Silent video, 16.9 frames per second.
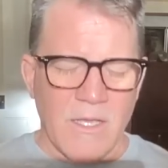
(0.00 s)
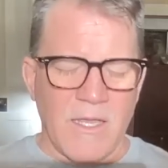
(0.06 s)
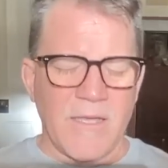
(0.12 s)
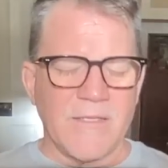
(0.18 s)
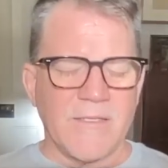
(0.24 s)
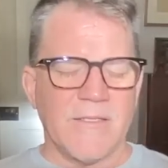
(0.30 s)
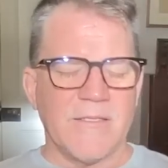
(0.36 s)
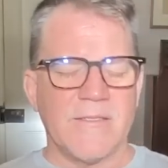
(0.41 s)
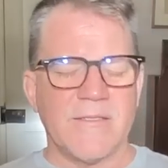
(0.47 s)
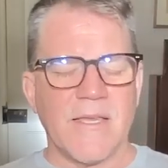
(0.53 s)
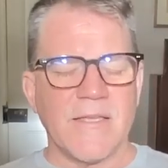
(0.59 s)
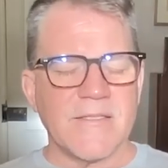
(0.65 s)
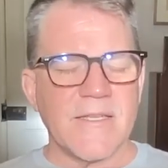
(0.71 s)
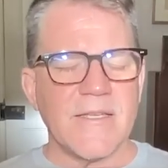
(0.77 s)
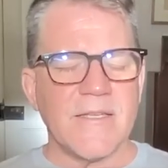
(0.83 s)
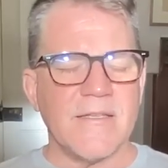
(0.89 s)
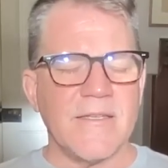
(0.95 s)
It
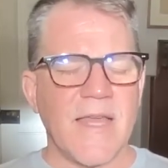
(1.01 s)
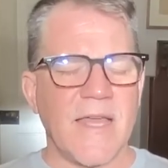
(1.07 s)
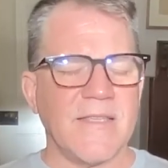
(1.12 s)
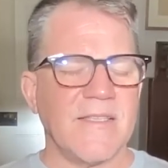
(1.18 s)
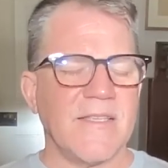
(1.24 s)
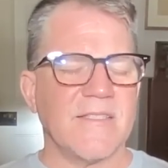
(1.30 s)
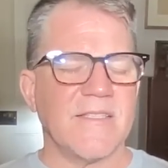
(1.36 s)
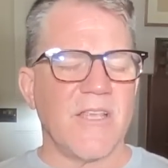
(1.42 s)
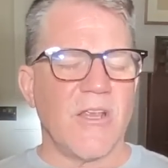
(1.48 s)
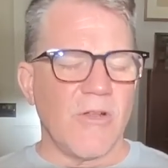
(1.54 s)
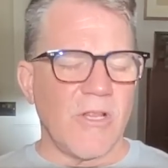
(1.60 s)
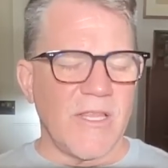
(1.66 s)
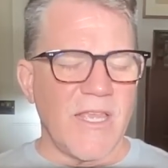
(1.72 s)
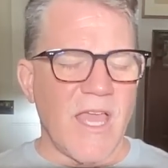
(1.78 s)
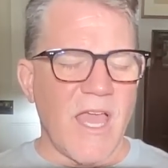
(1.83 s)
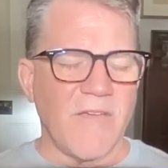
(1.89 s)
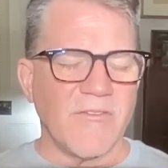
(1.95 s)
doesn't
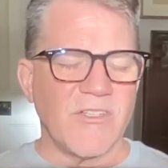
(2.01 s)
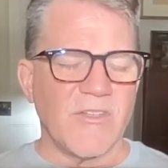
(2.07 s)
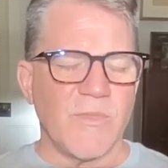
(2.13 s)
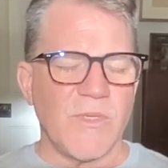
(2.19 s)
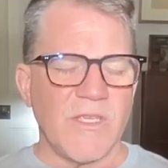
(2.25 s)
necessarily have to